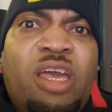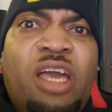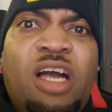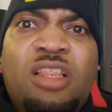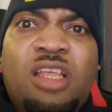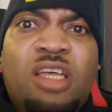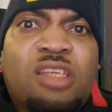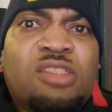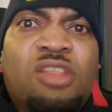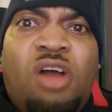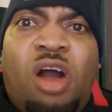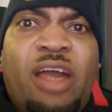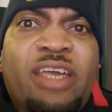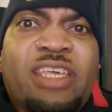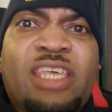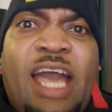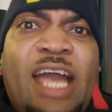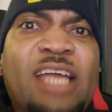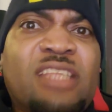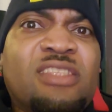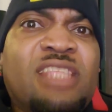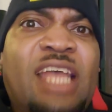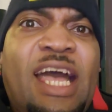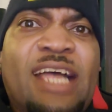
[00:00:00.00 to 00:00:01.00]
Illinois
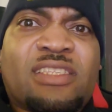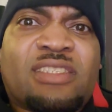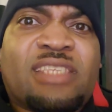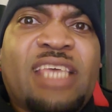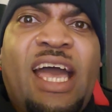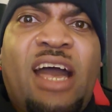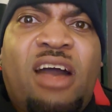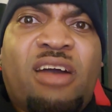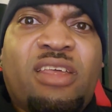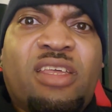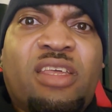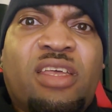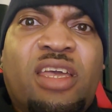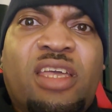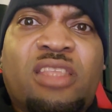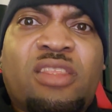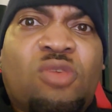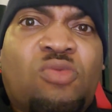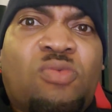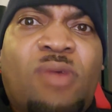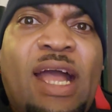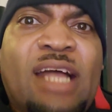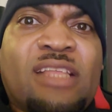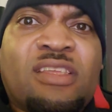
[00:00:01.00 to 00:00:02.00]
got knocked out in
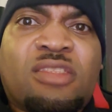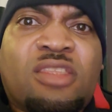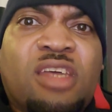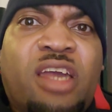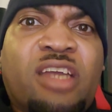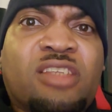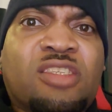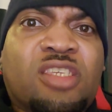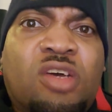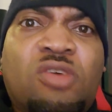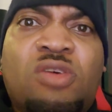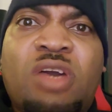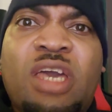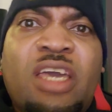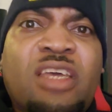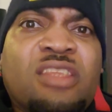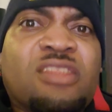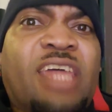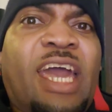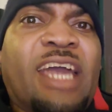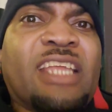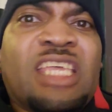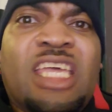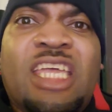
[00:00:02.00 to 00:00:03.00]
the round of 32.
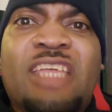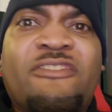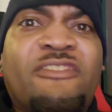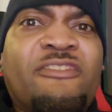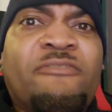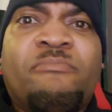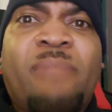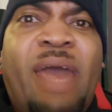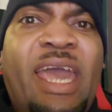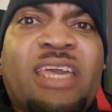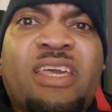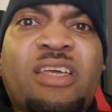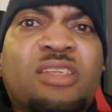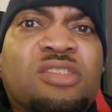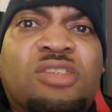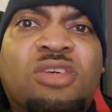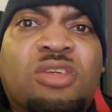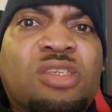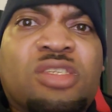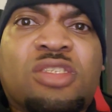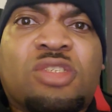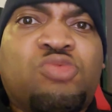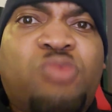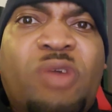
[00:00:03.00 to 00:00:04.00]
They didn't even make it
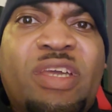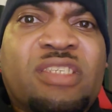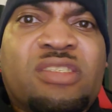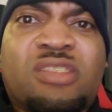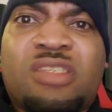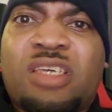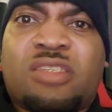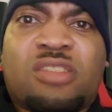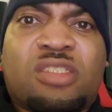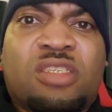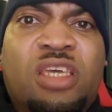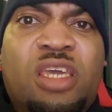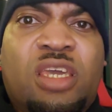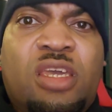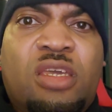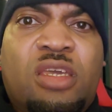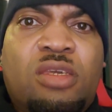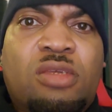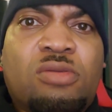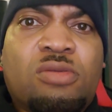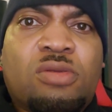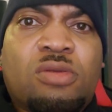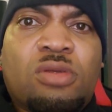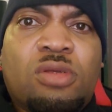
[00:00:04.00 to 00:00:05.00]
to the Sweet
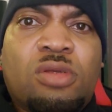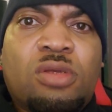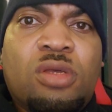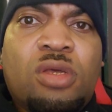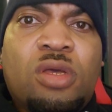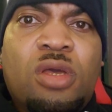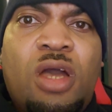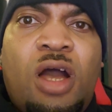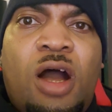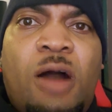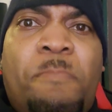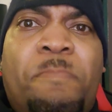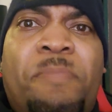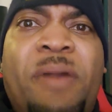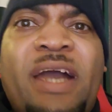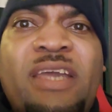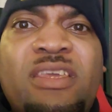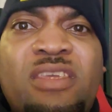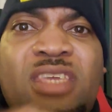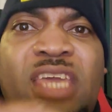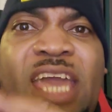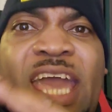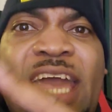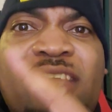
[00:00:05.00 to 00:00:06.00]
16.
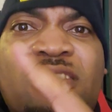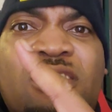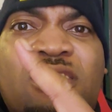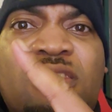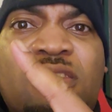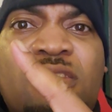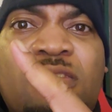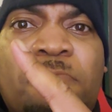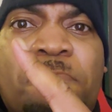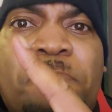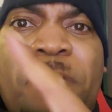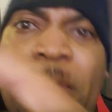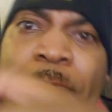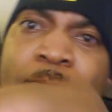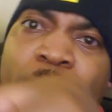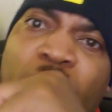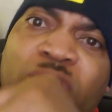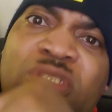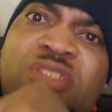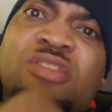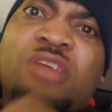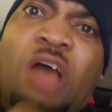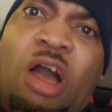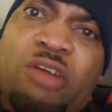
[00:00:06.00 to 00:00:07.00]
But yet, people
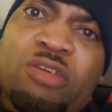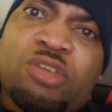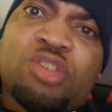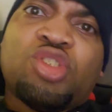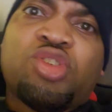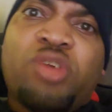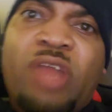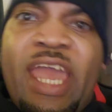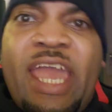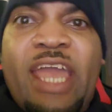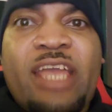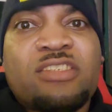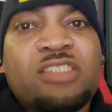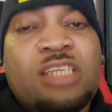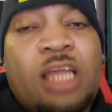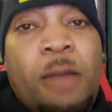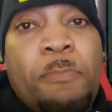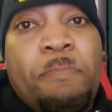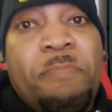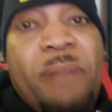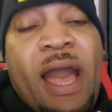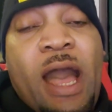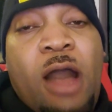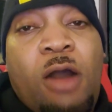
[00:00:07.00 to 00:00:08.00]
was talking trash
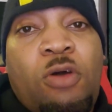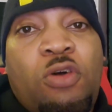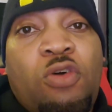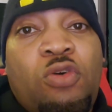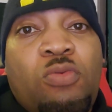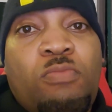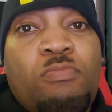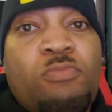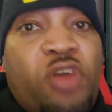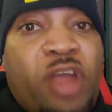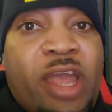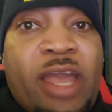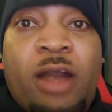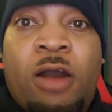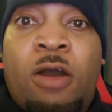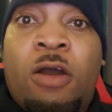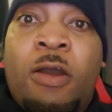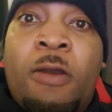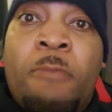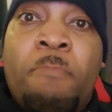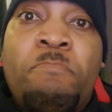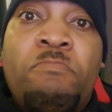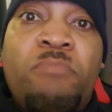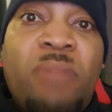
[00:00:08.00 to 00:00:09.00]
about,
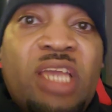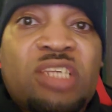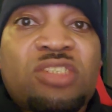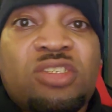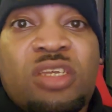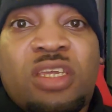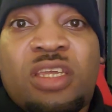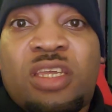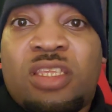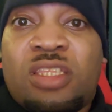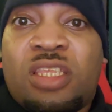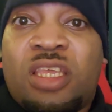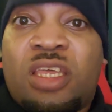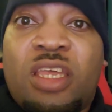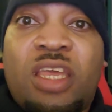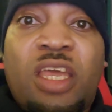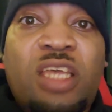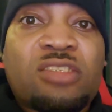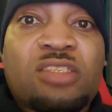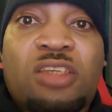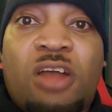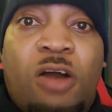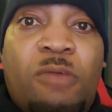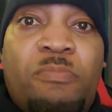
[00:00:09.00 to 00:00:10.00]
well, Michigan
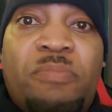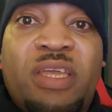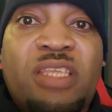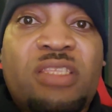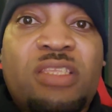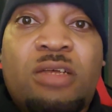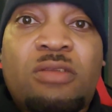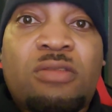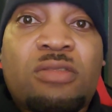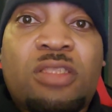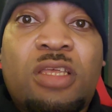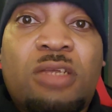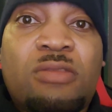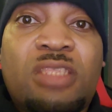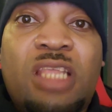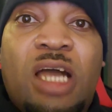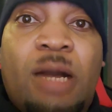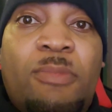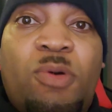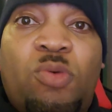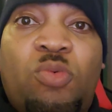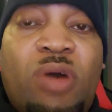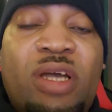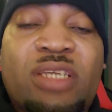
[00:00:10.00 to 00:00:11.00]
is going to be the
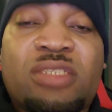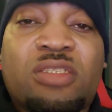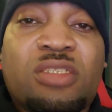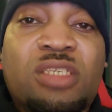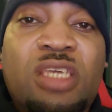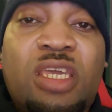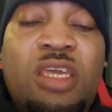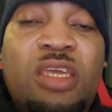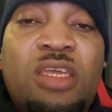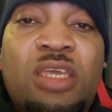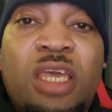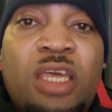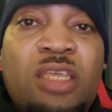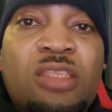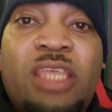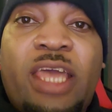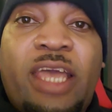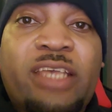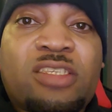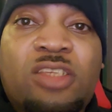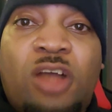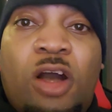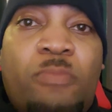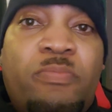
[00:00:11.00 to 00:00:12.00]
number one seed
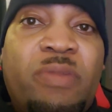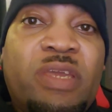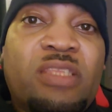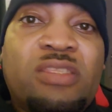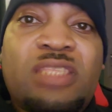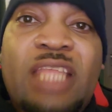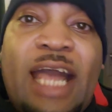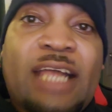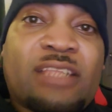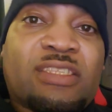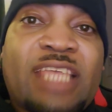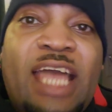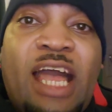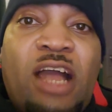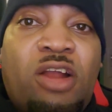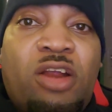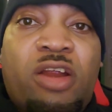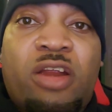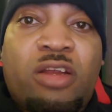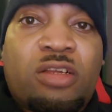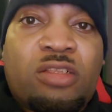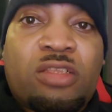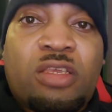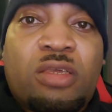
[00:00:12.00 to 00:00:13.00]
that's going to be knocked out
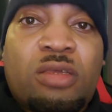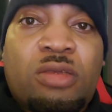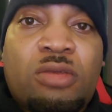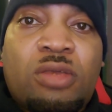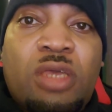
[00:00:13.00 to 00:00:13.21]
early.